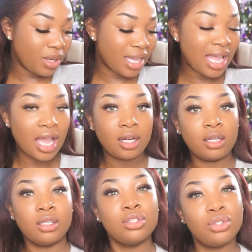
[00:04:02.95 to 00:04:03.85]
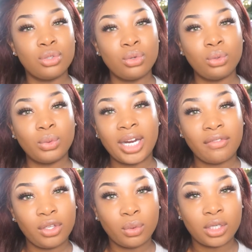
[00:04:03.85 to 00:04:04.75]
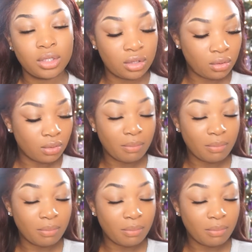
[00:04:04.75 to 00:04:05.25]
can kind of do whatever you want to do.